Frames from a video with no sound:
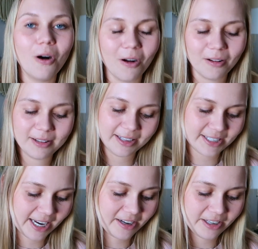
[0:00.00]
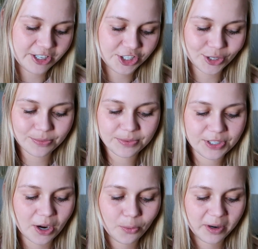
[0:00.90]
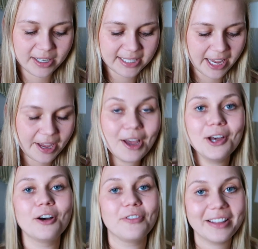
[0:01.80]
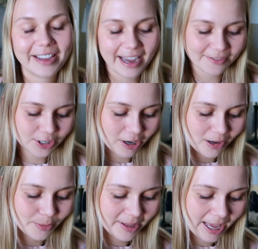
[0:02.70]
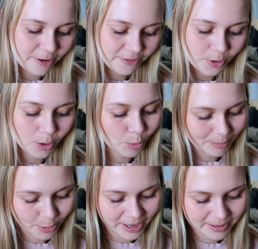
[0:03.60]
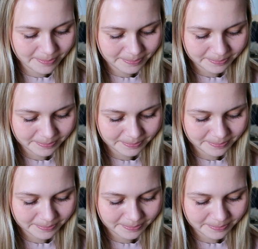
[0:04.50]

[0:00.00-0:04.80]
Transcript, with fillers: all in the title in June. So we're gonna say Ophelia After All will count for one point.